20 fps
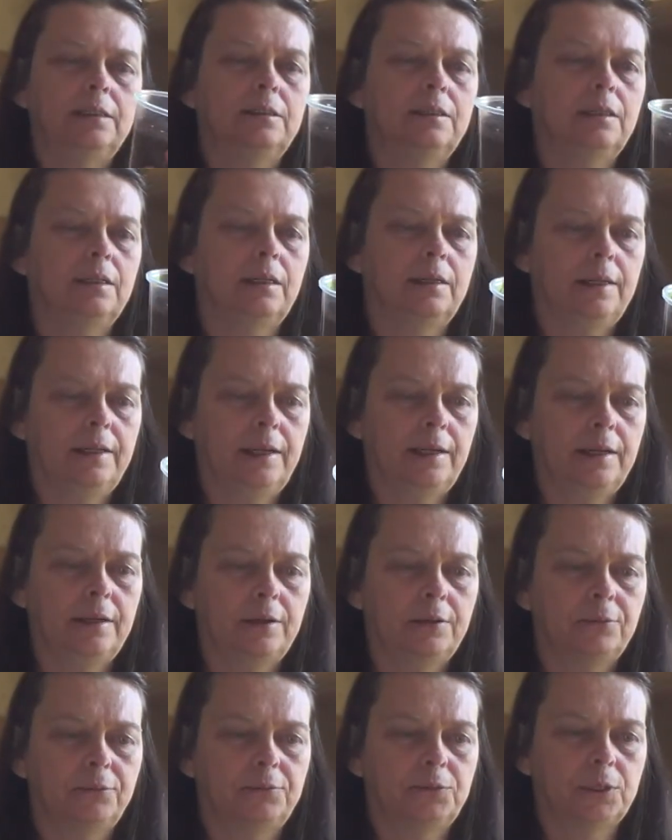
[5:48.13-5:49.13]
that I
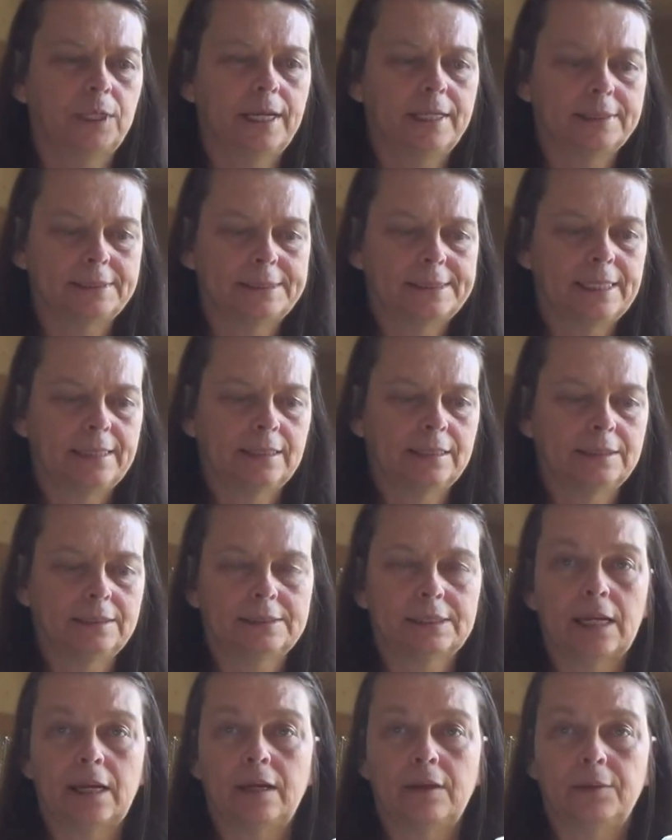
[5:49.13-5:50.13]
have dries things
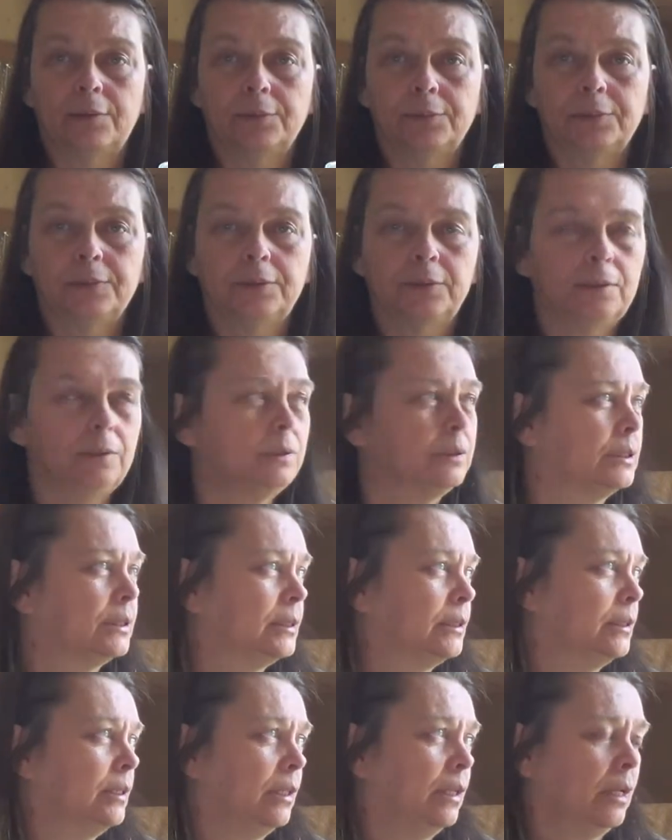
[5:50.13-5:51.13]
out
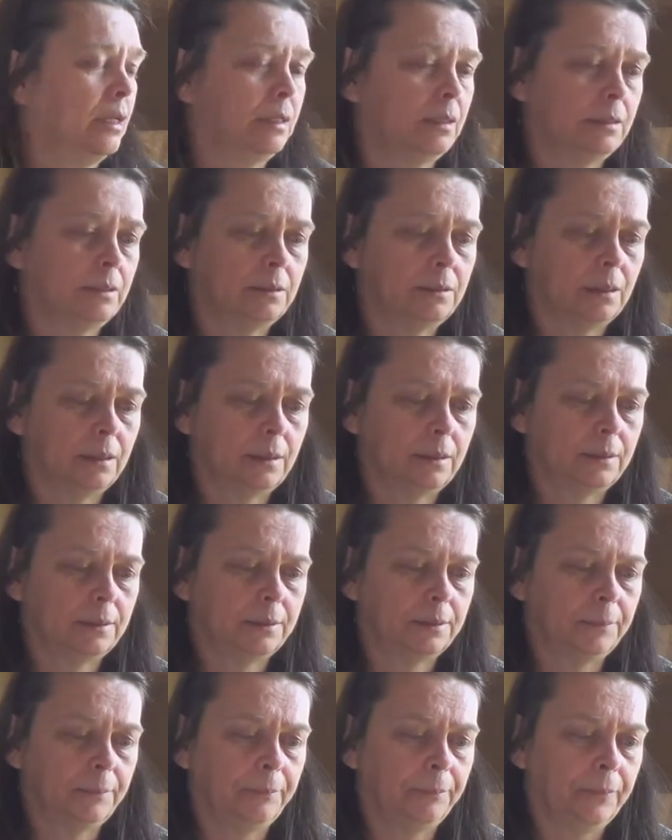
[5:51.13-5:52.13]
and
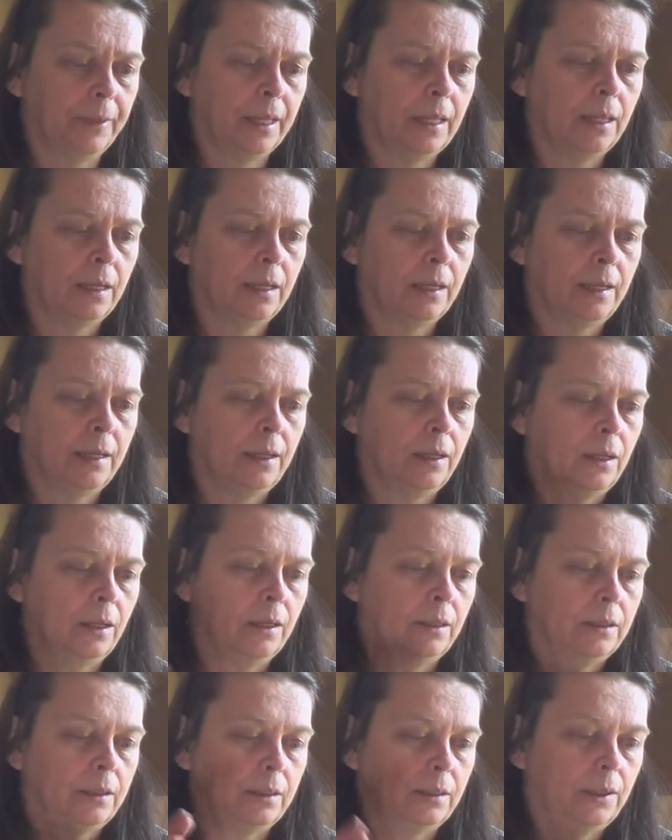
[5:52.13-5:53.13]
um,
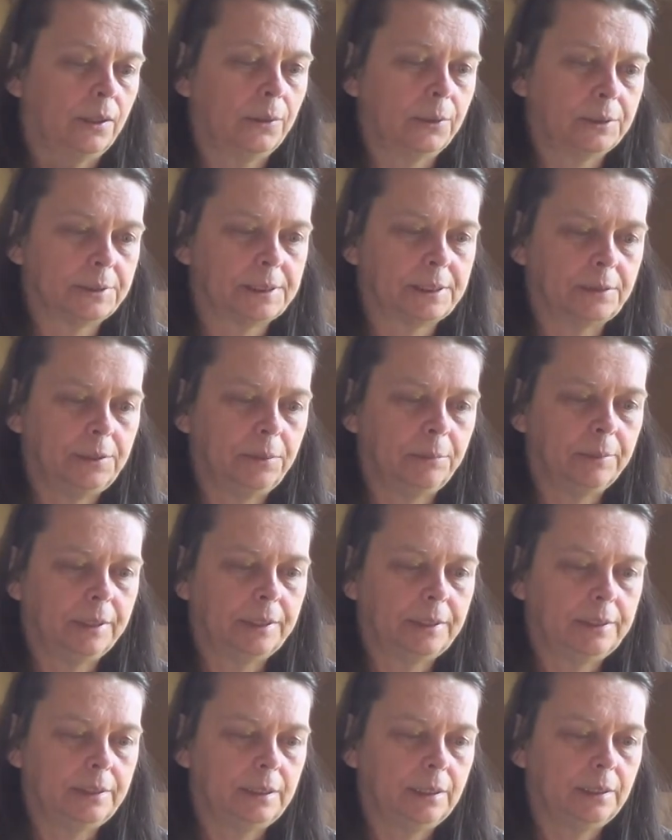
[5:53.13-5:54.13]
lowers the
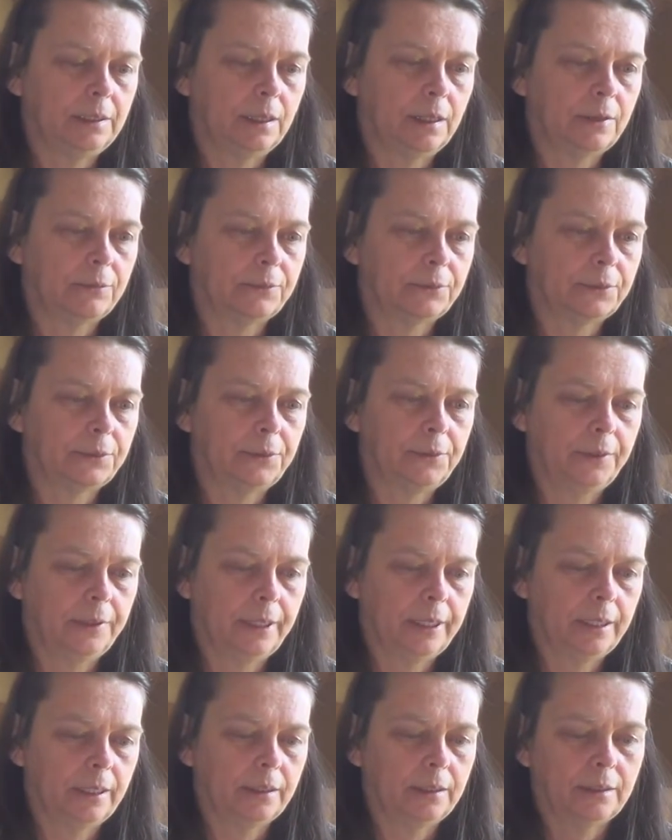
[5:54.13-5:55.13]
humidity level,
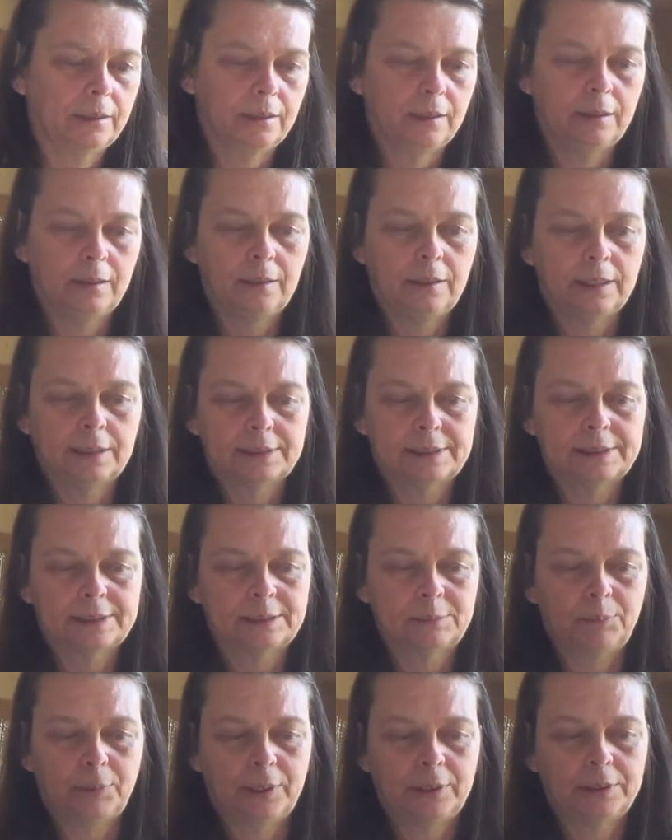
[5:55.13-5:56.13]
and this
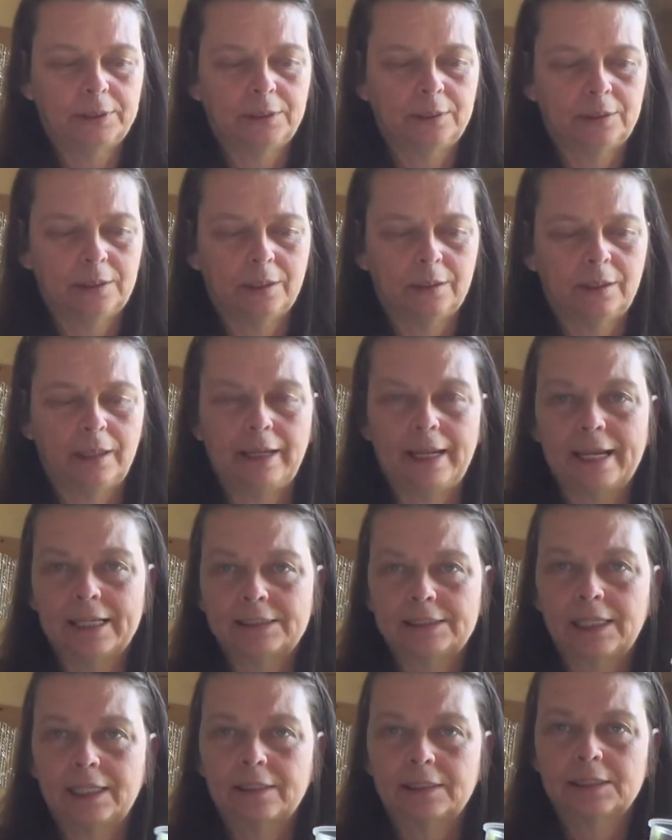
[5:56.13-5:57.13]
sponge acts
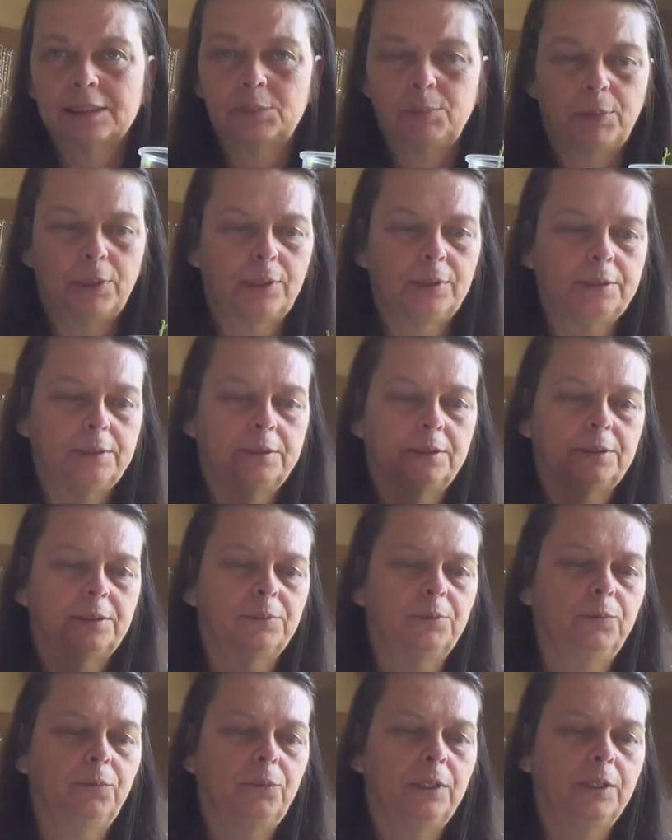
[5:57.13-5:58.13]
like a sponge
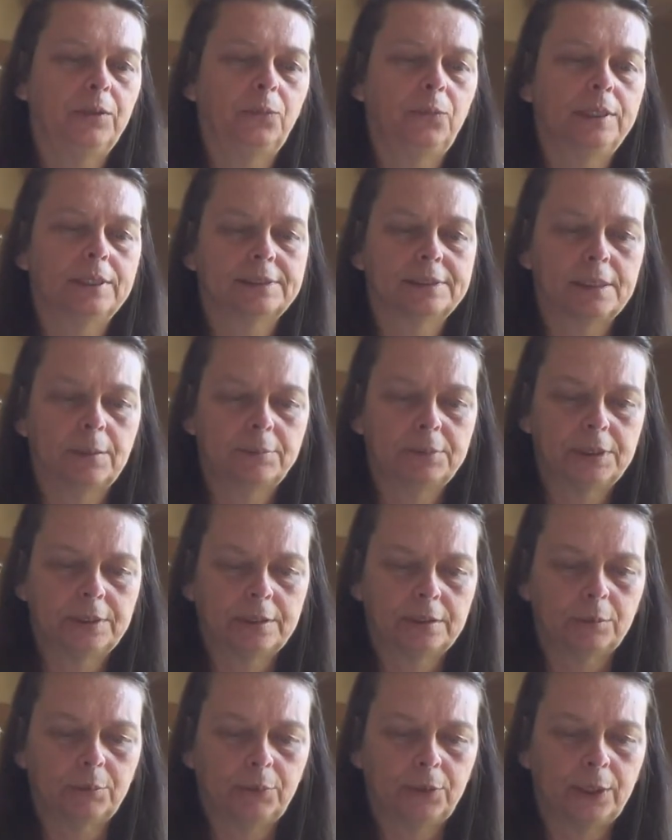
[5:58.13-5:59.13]
where it wicks up to
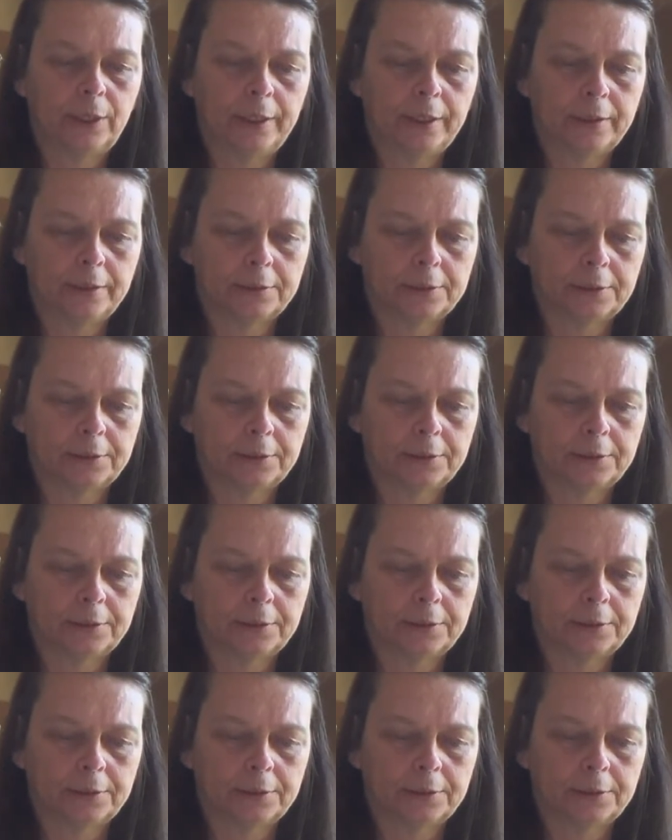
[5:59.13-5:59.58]
the plant.